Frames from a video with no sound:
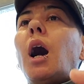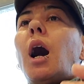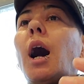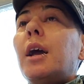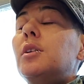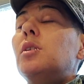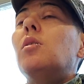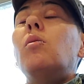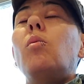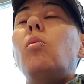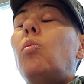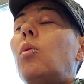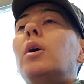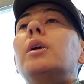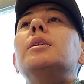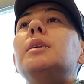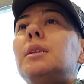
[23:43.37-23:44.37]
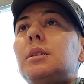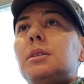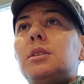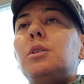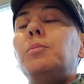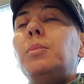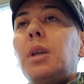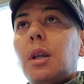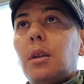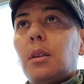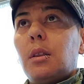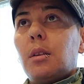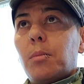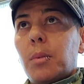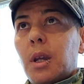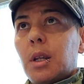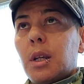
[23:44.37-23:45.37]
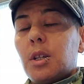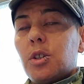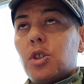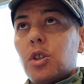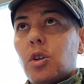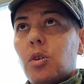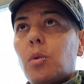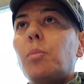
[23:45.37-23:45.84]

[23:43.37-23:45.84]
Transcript: I don't want it to be the main issue,